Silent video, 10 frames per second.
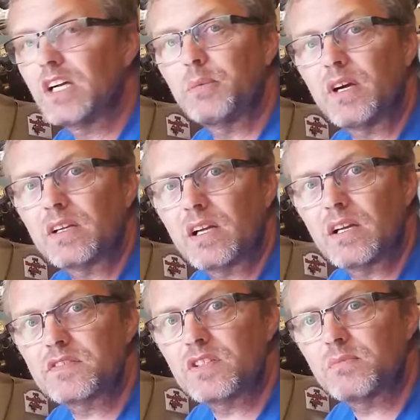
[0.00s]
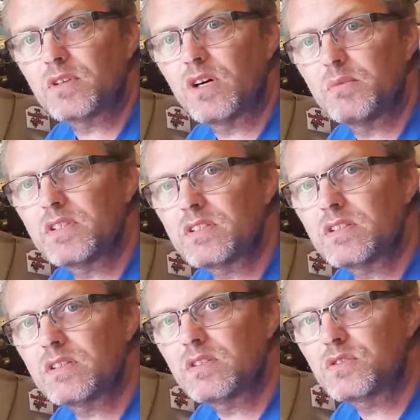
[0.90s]
Hi Mike, I have some
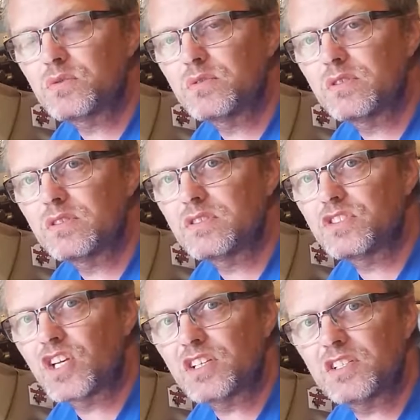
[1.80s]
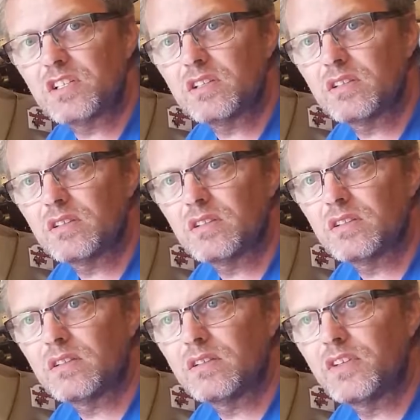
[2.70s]
comments to this charging
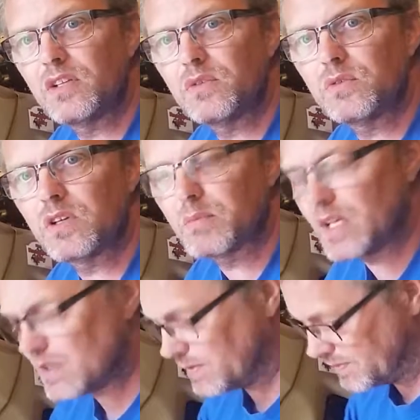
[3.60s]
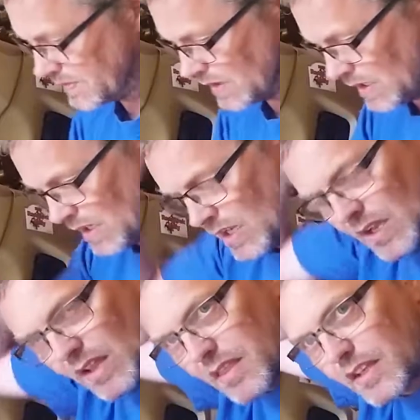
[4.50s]
video you had made.
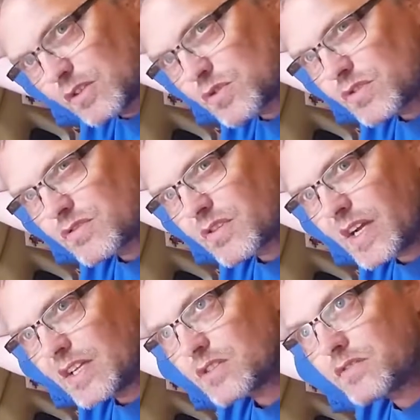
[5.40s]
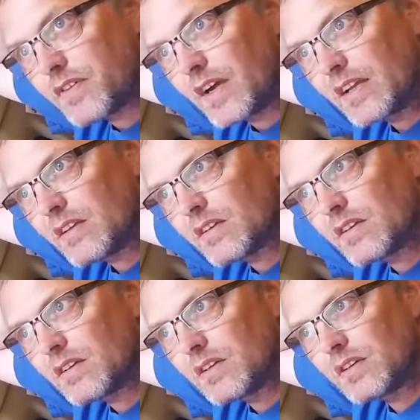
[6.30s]
I think you should try to find
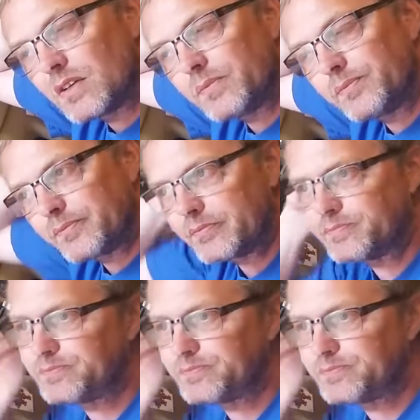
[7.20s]
the